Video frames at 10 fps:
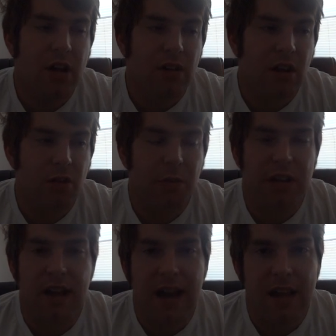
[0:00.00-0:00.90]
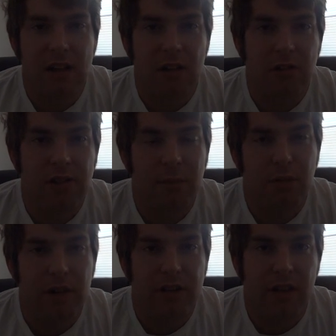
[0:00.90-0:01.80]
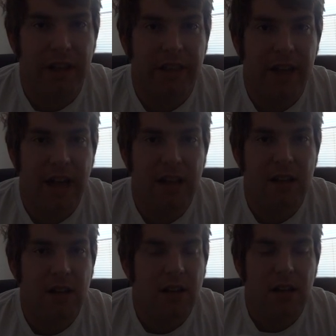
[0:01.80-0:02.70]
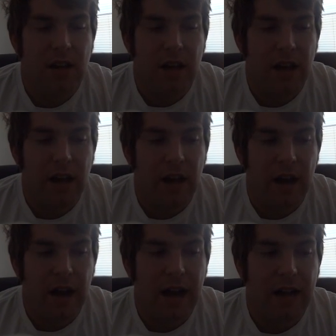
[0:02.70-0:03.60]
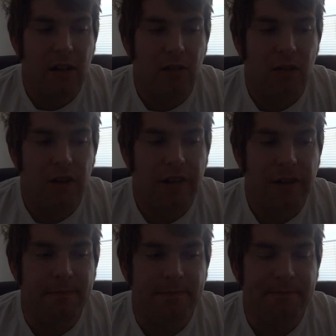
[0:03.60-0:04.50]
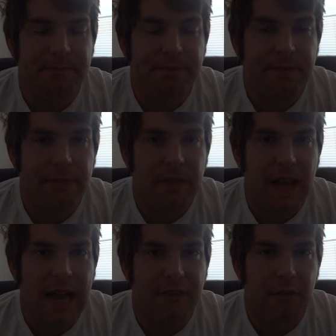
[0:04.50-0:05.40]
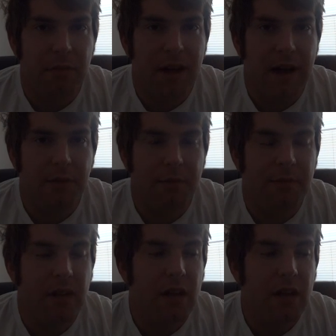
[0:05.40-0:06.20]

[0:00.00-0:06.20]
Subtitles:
Disputana or someplace like that, I don't really have a problem.